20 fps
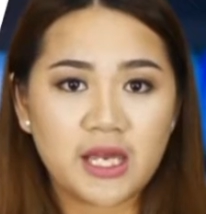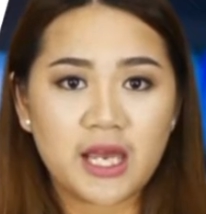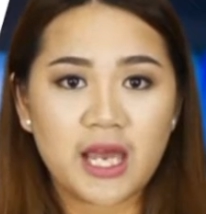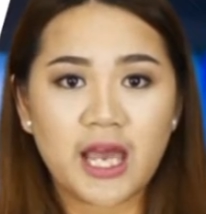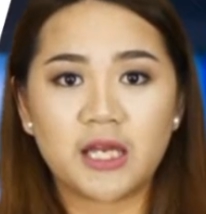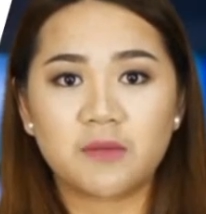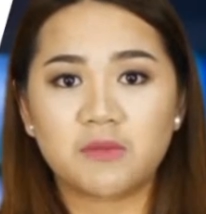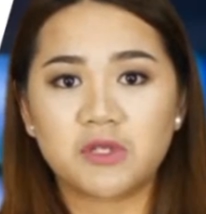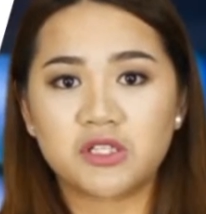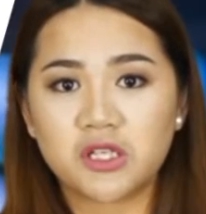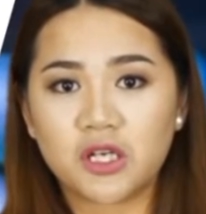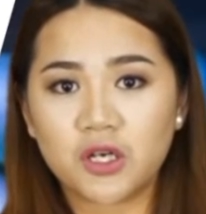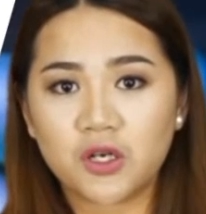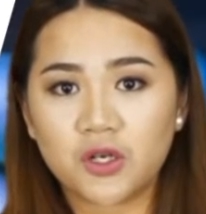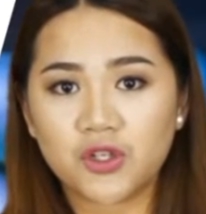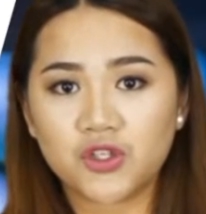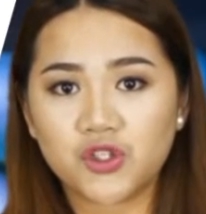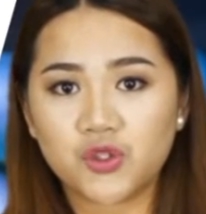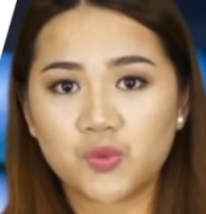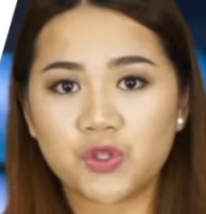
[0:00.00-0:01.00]
and
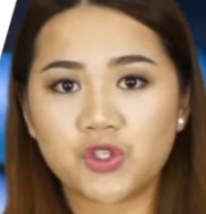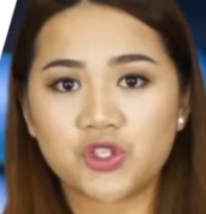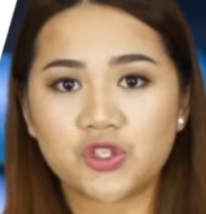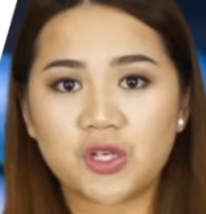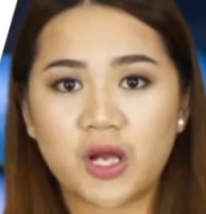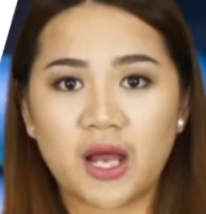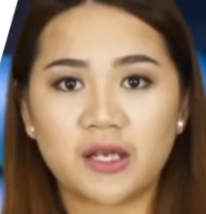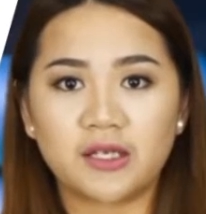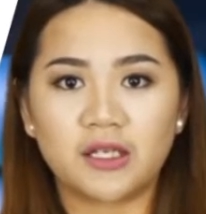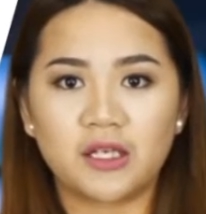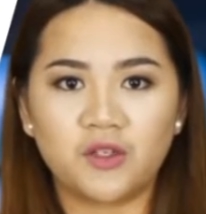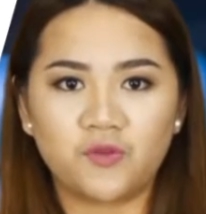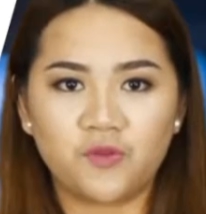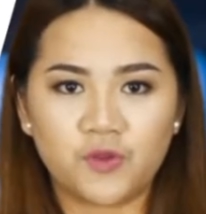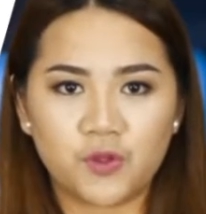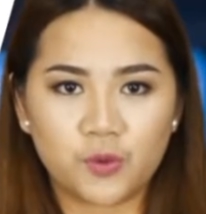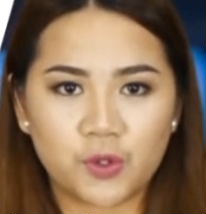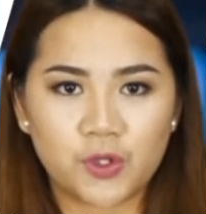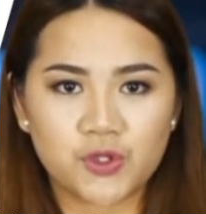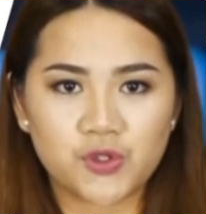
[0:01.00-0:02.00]
materials which guide
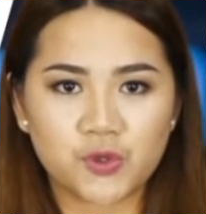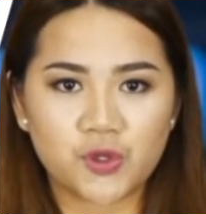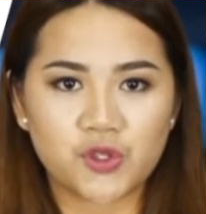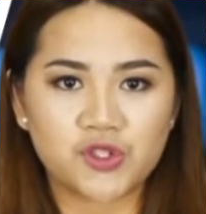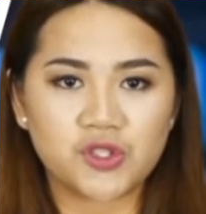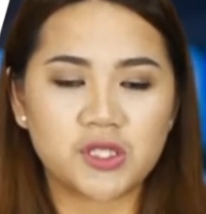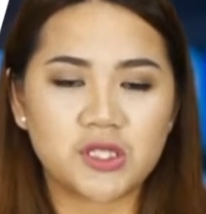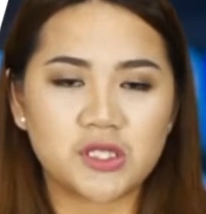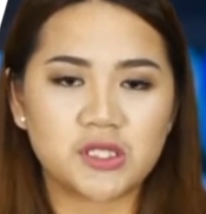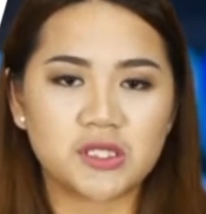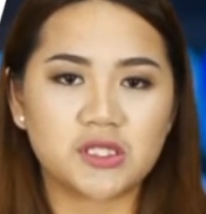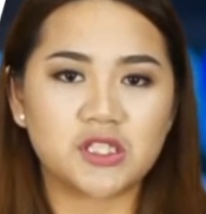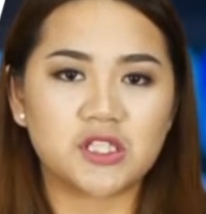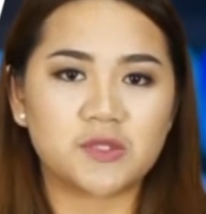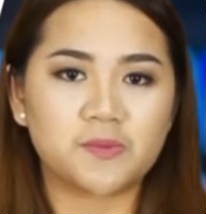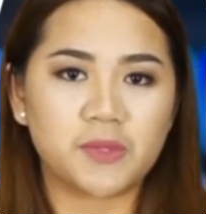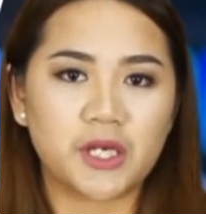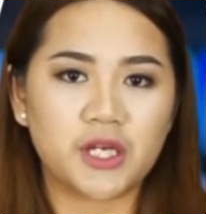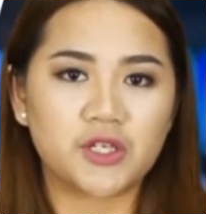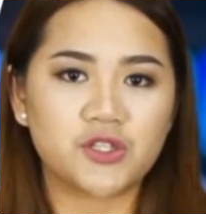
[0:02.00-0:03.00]
individuals or
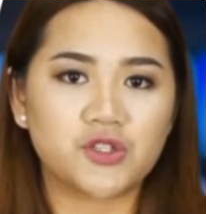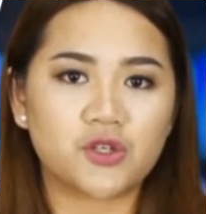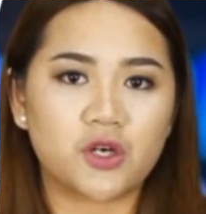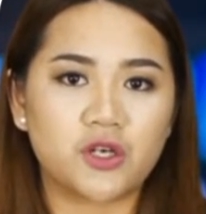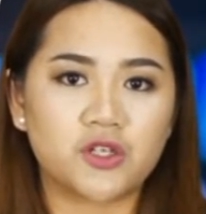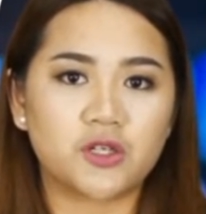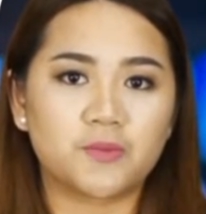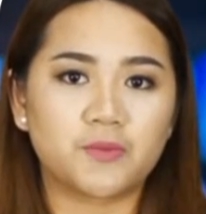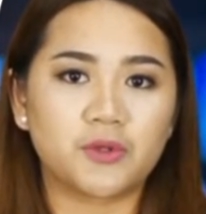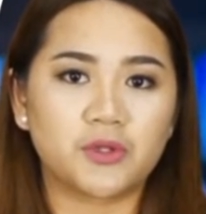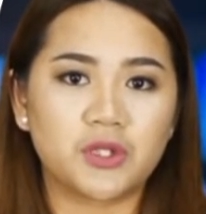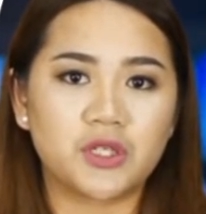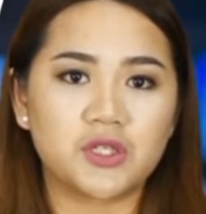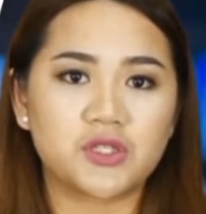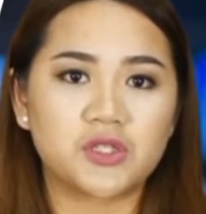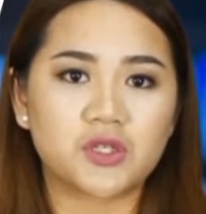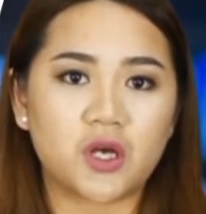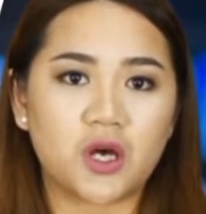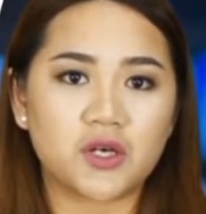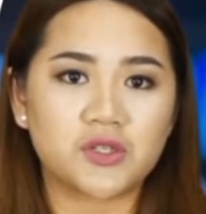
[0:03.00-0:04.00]
citizens placed under
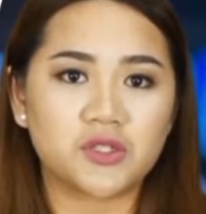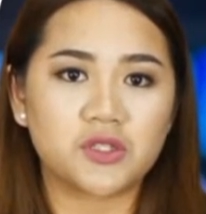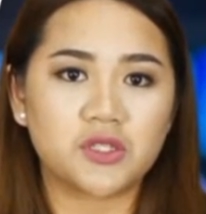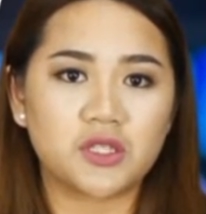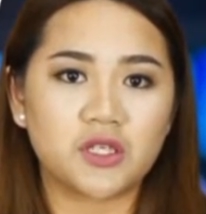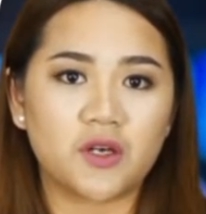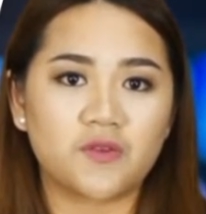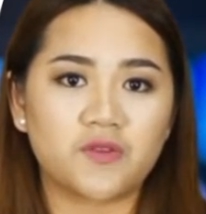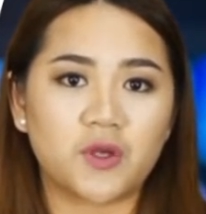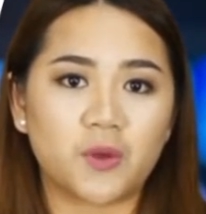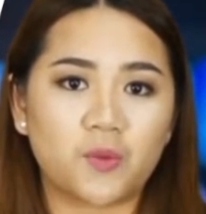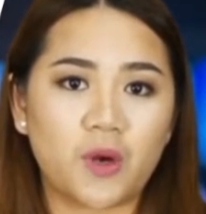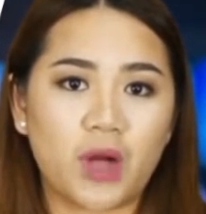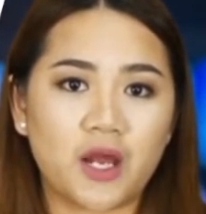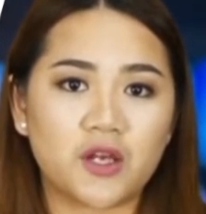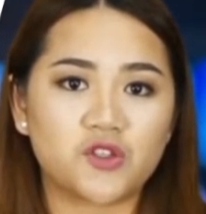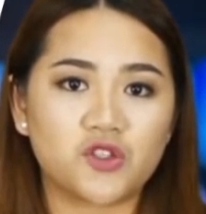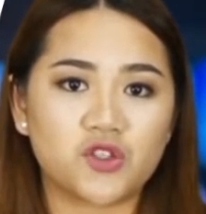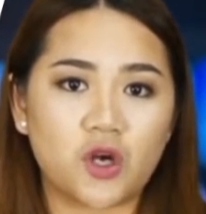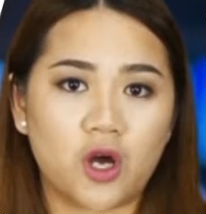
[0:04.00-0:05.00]
police custody of their
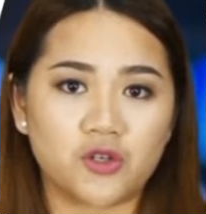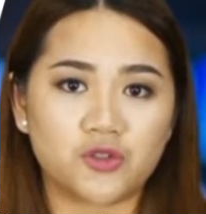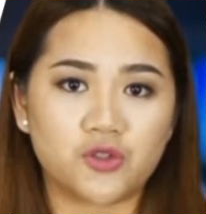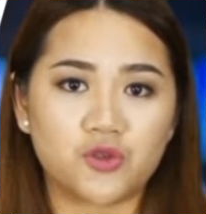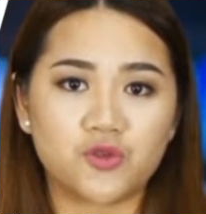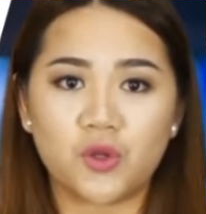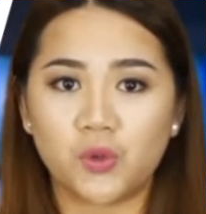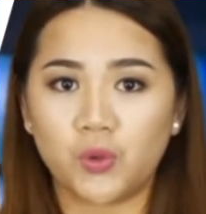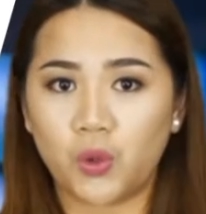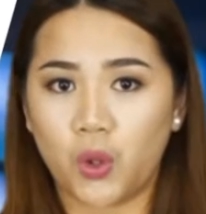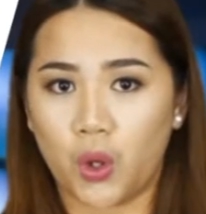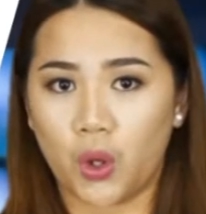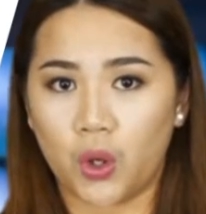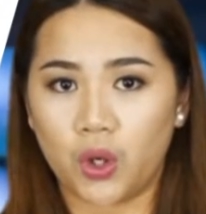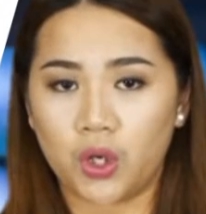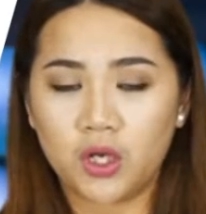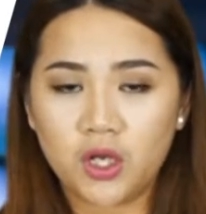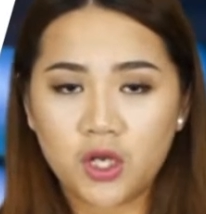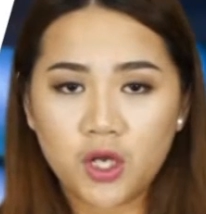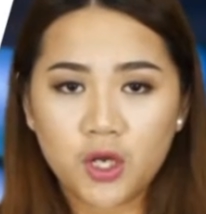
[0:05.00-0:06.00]
rights under the
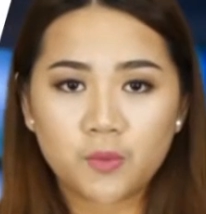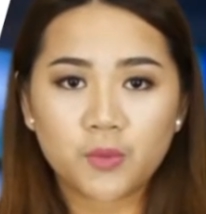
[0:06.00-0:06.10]
law.